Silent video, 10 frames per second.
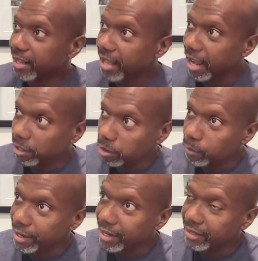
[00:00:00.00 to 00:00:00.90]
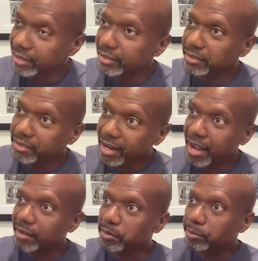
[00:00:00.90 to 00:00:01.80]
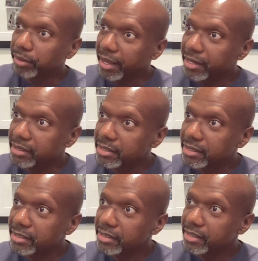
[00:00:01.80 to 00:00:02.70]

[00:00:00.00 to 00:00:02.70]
and go in and check out the place.